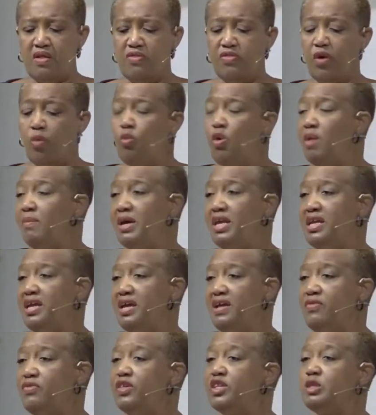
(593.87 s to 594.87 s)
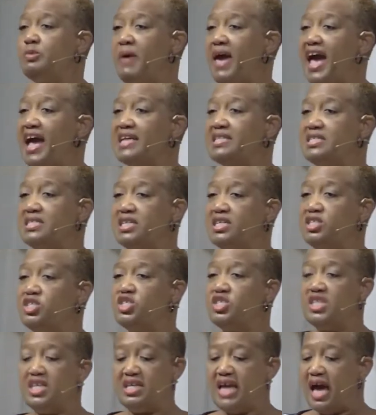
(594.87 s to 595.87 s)
The woman in this passage
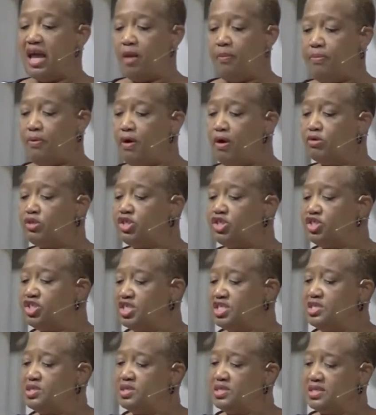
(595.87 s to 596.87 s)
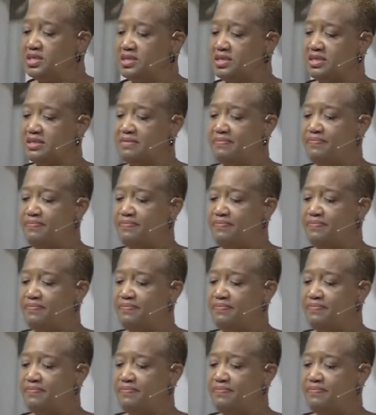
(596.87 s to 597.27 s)
did not approach Jesus.